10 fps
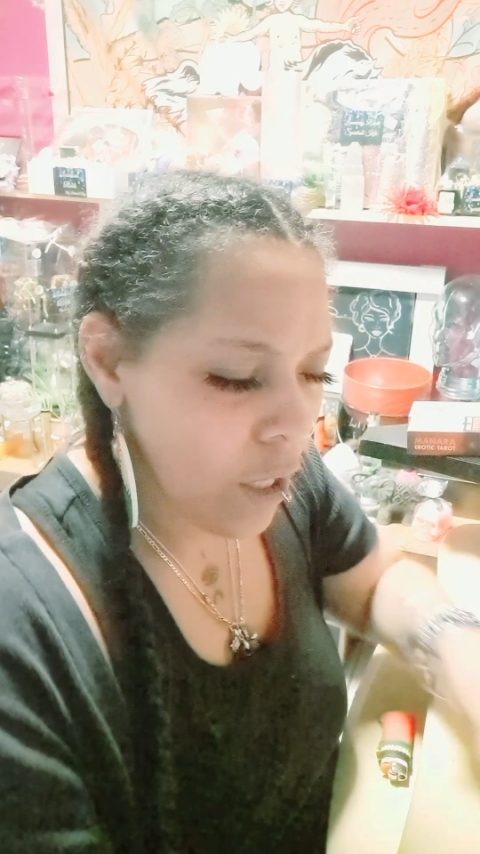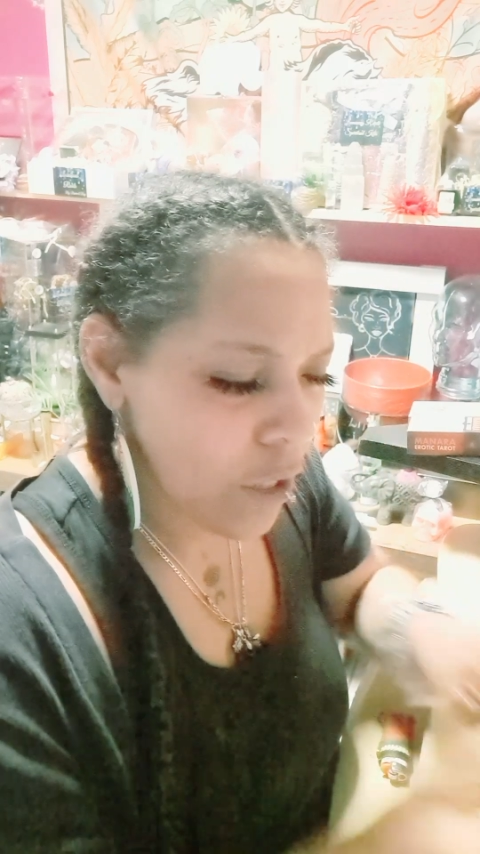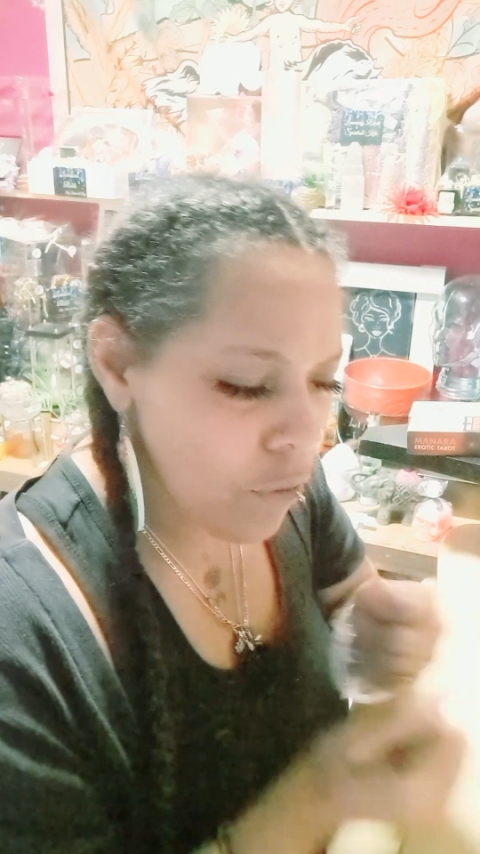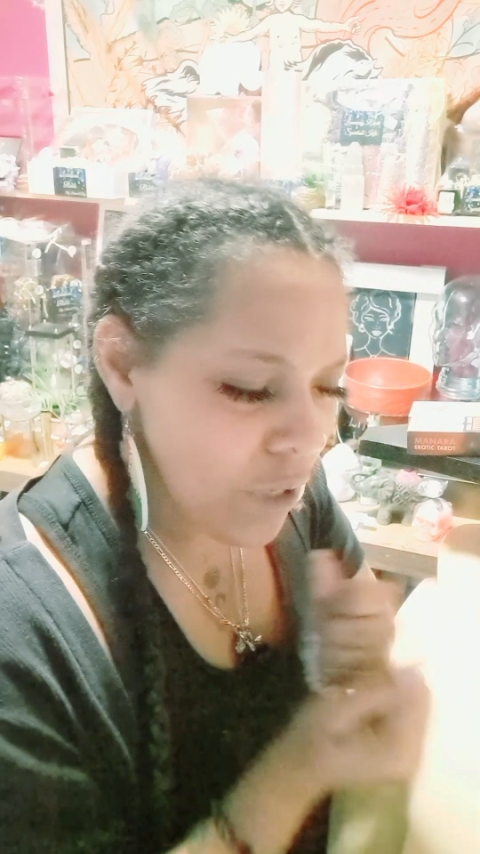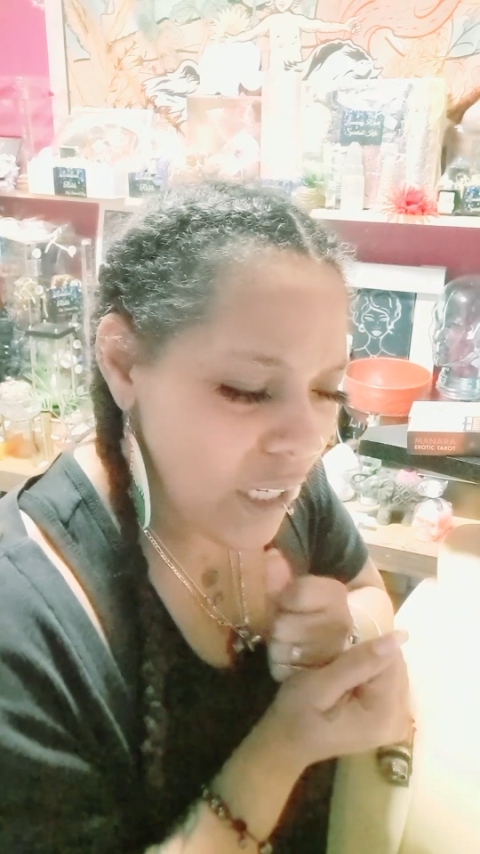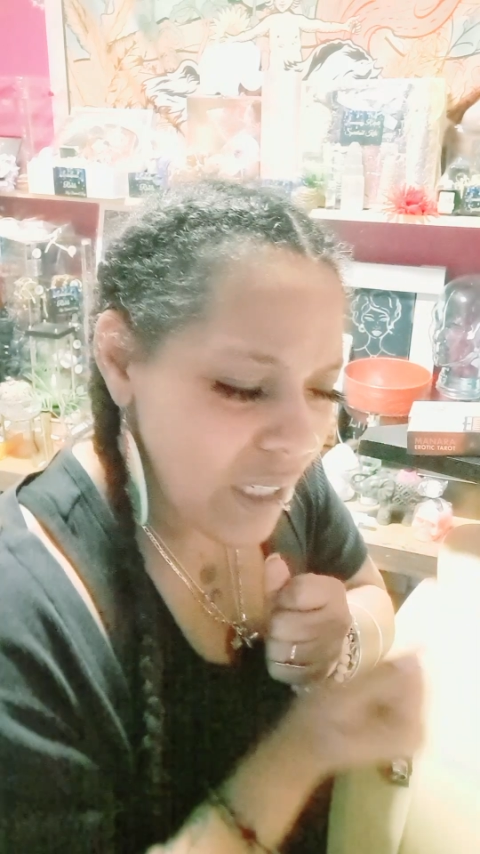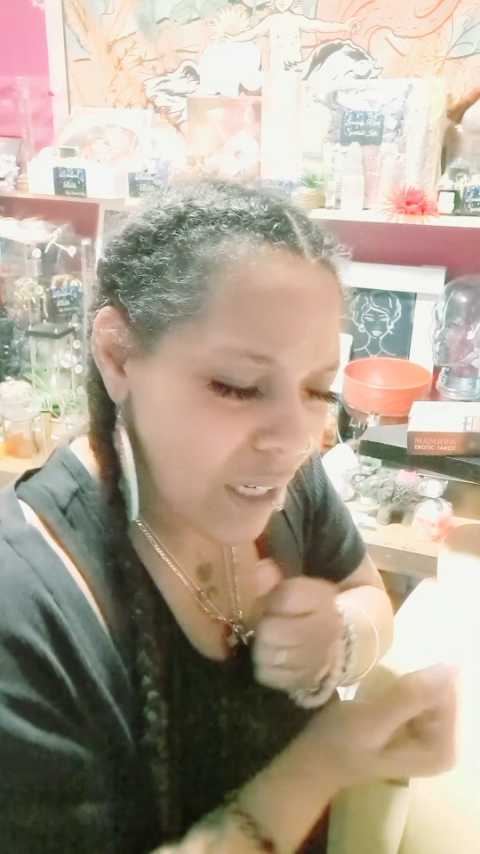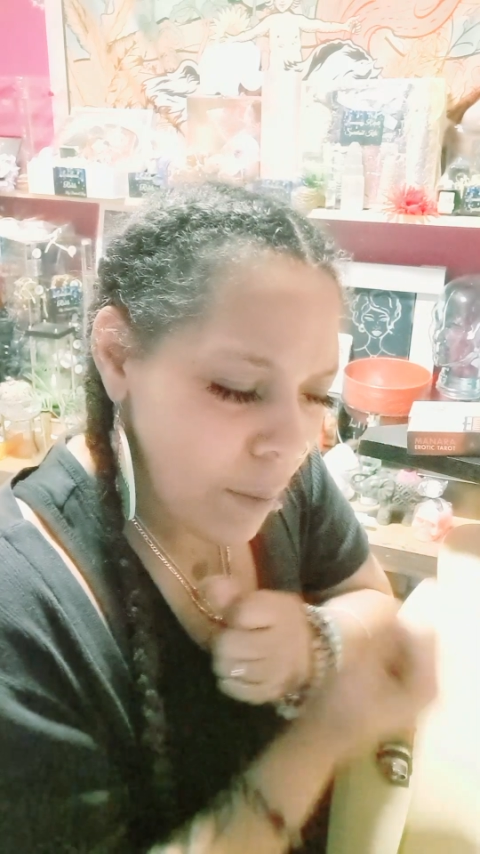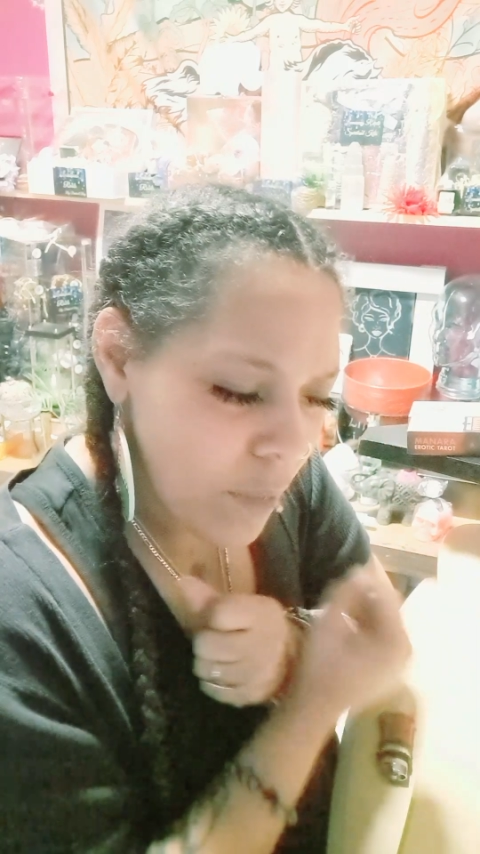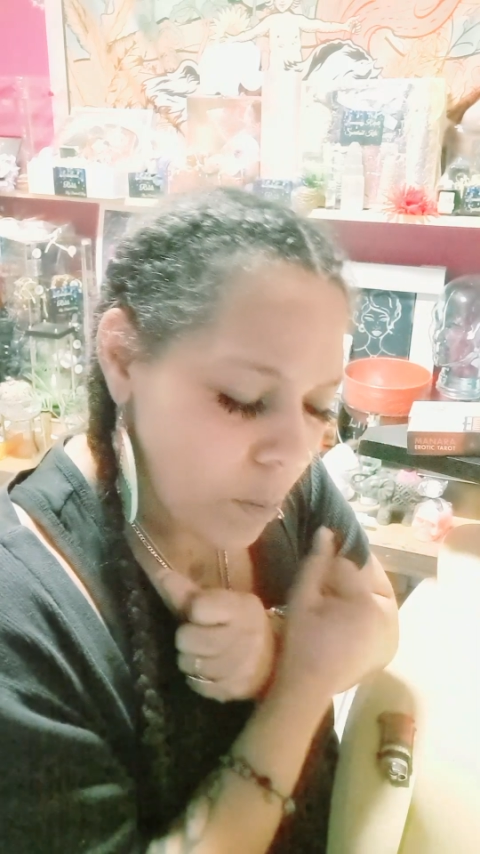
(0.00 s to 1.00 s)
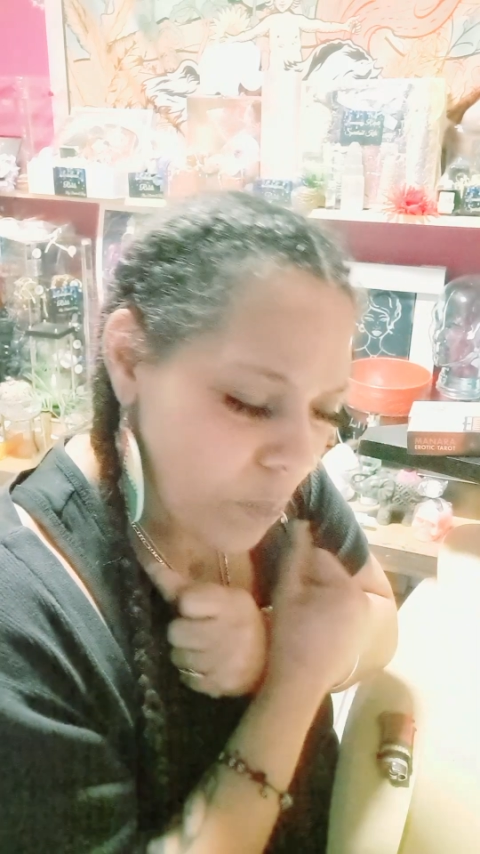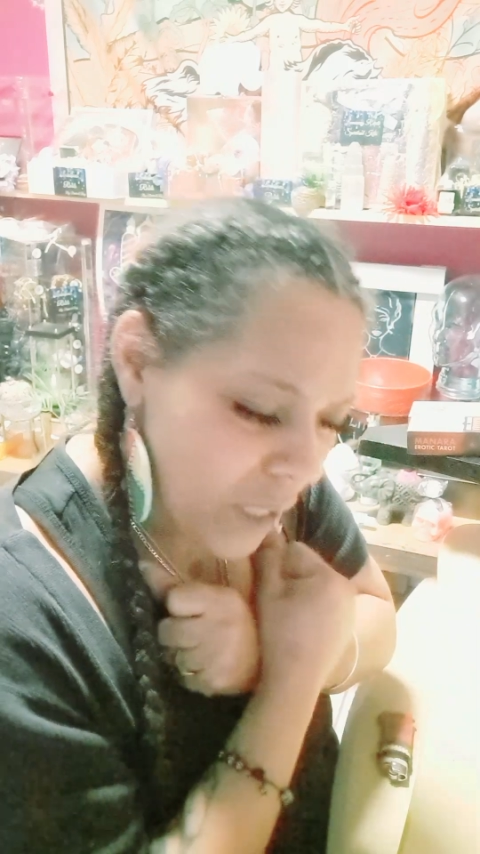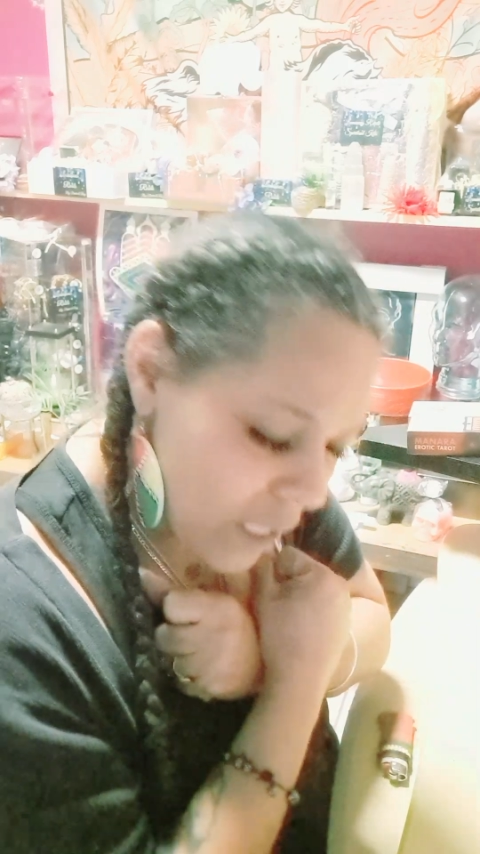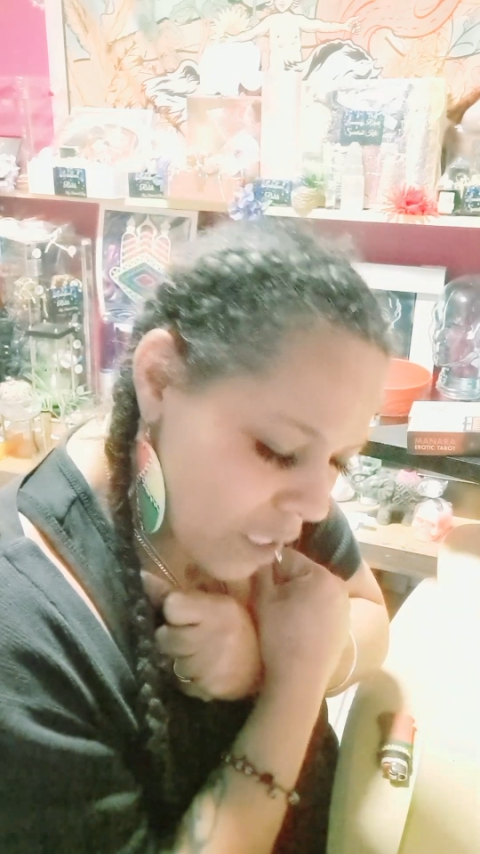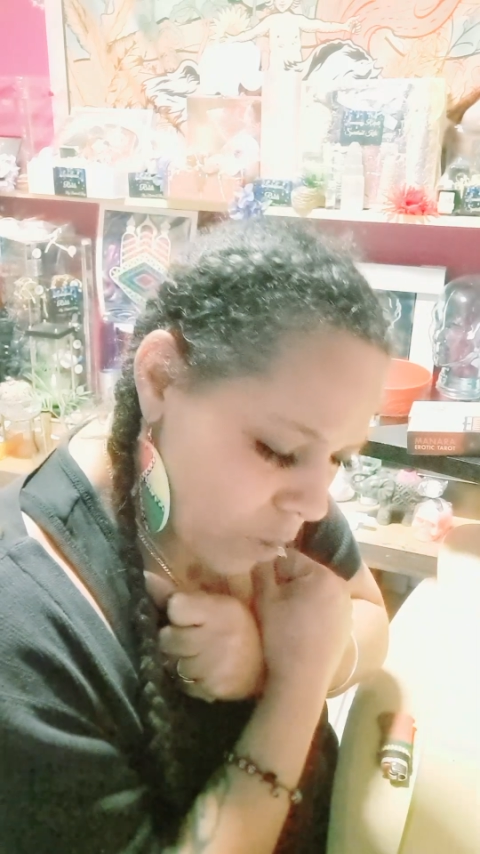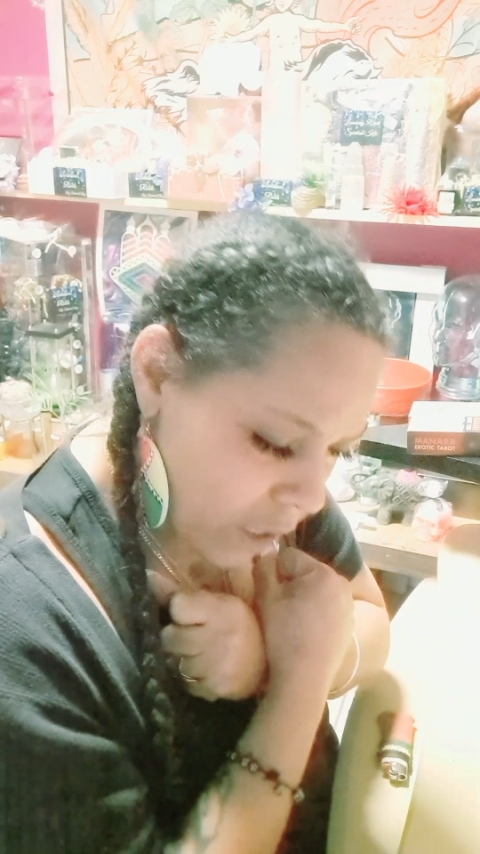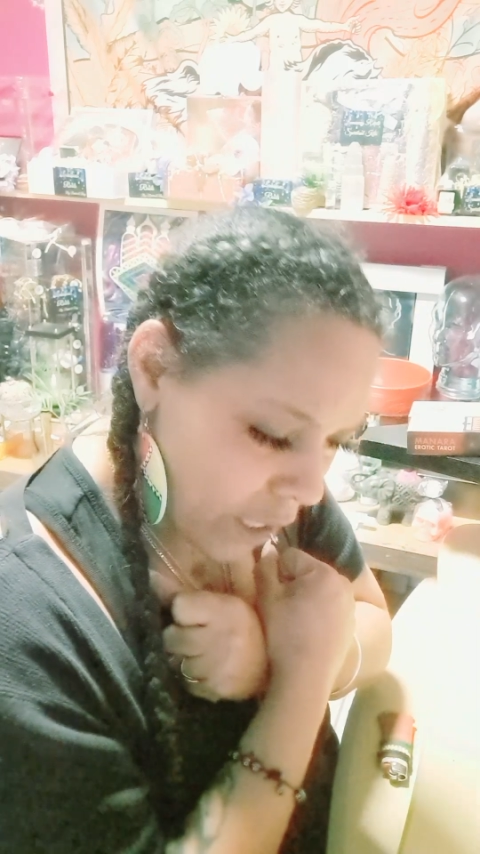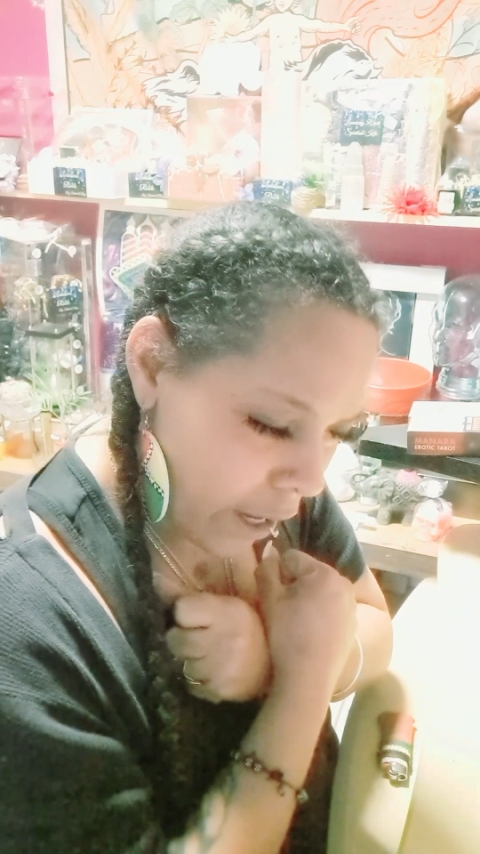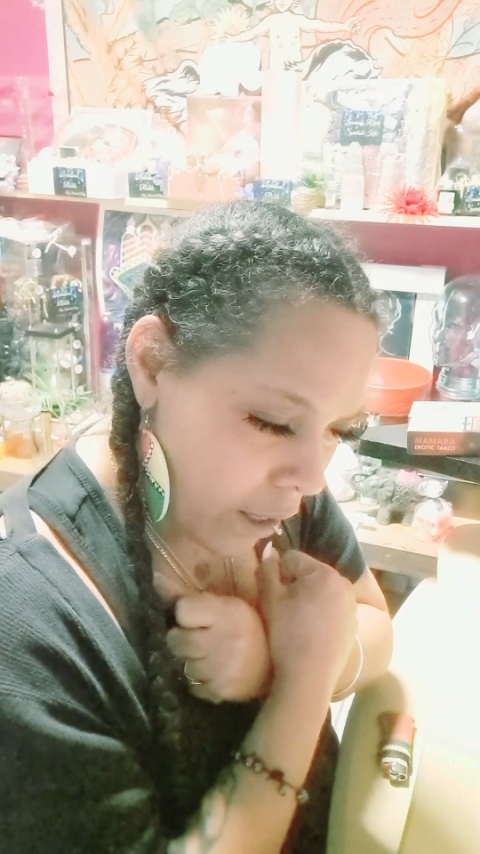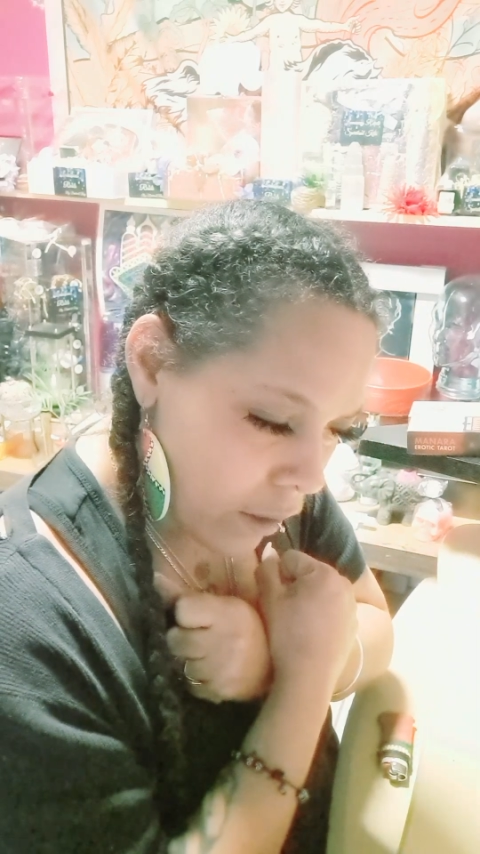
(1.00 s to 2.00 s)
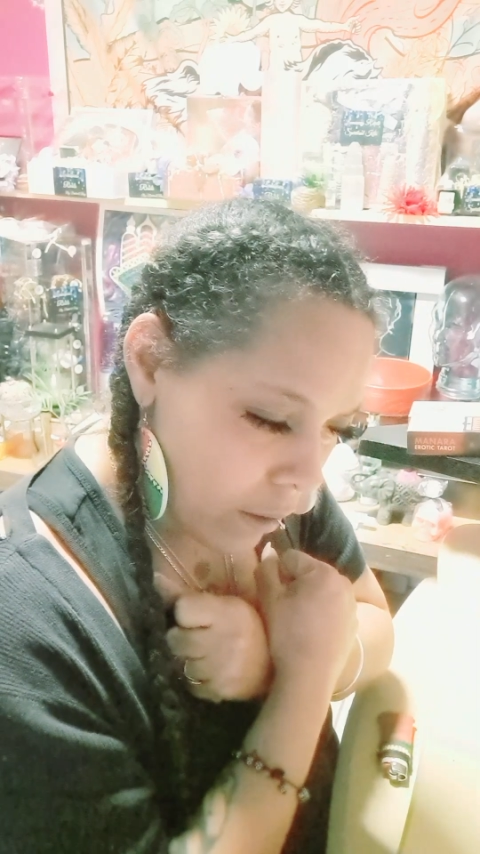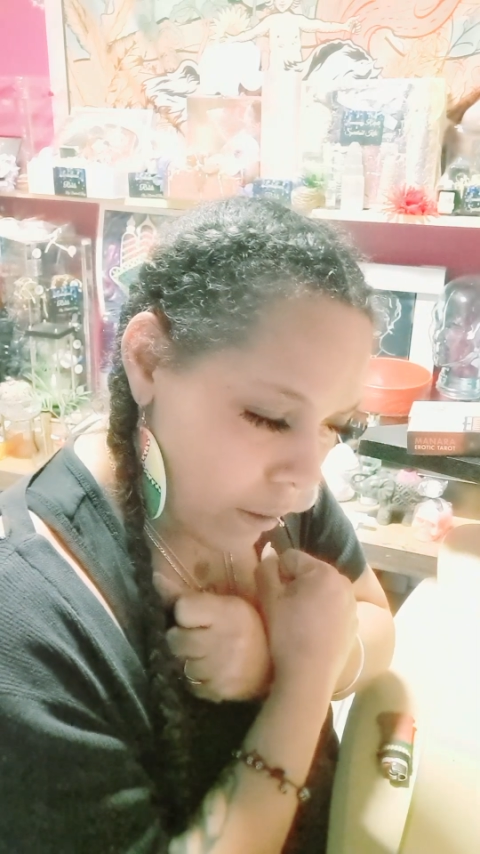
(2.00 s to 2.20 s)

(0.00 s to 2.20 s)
You need to come to peace with that